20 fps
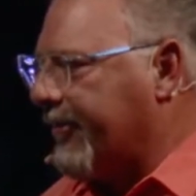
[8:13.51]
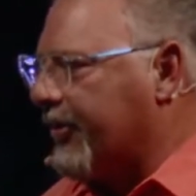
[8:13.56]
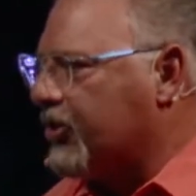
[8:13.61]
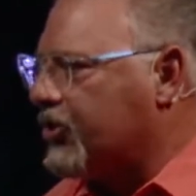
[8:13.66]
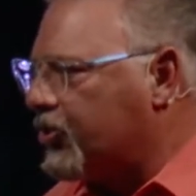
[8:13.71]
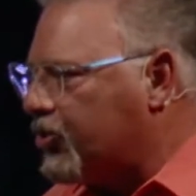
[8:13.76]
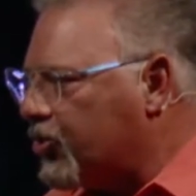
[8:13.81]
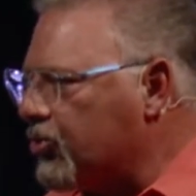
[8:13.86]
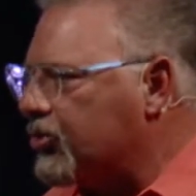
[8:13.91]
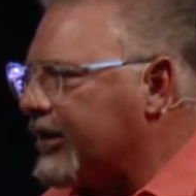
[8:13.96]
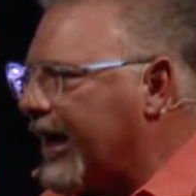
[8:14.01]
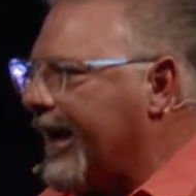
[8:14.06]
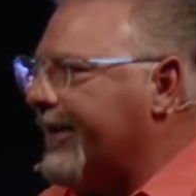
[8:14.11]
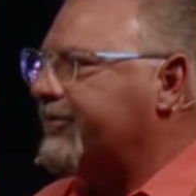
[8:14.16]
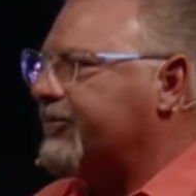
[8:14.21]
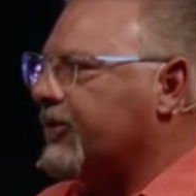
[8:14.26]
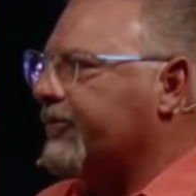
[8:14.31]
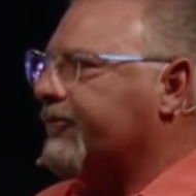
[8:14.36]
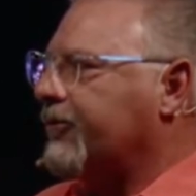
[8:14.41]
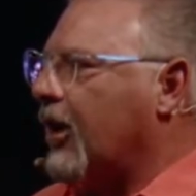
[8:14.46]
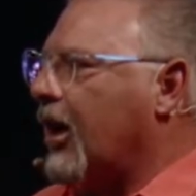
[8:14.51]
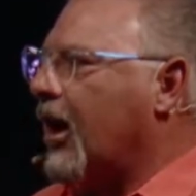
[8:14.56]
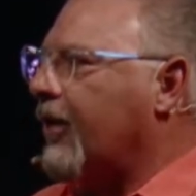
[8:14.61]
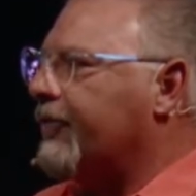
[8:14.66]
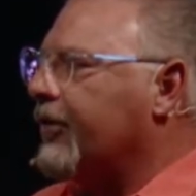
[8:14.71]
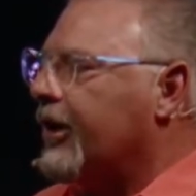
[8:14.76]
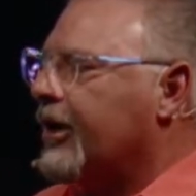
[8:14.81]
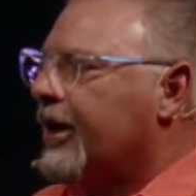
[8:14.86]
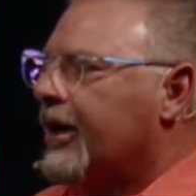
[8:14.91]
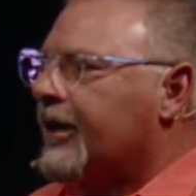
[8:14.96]
There's two types of
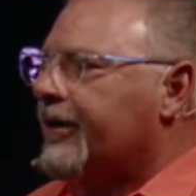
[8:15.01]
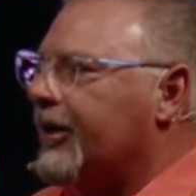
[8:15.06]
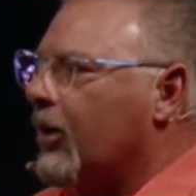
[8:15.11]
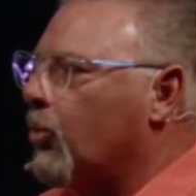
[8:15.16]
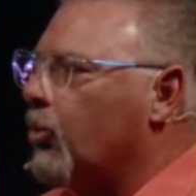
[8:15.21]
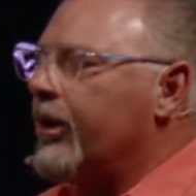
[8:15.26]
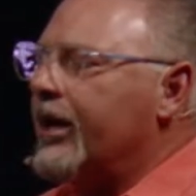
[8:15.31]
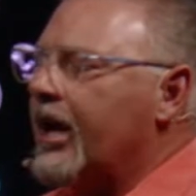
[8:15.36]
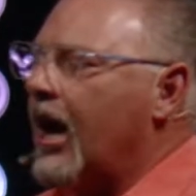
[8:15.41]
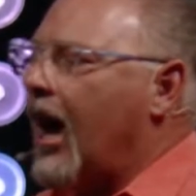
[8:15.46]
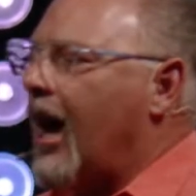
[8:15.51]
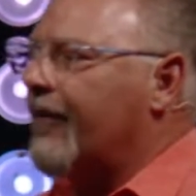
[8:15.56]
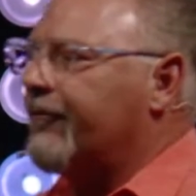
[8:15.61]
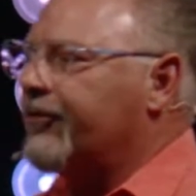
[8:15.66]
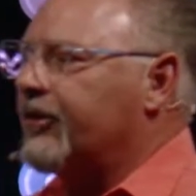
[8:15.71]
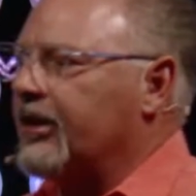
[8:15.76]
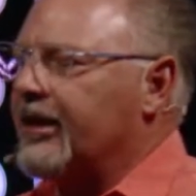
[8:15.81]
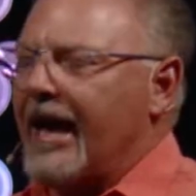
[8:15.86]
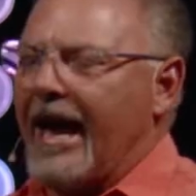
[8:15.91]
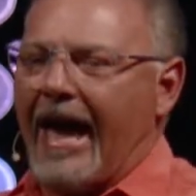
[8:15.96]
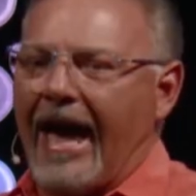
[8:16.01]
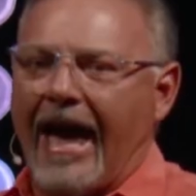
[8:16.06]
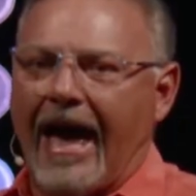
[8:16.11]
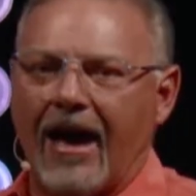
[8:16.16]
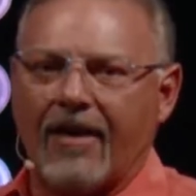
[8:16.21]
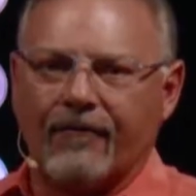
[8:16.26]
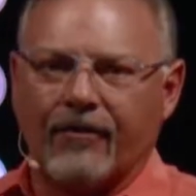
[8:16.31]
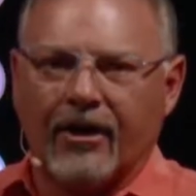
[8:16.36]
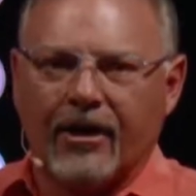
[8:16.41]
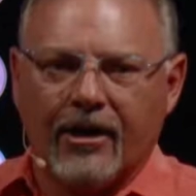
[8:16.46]
love that we often
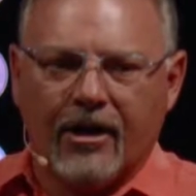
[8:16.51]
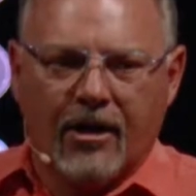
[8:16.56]
have,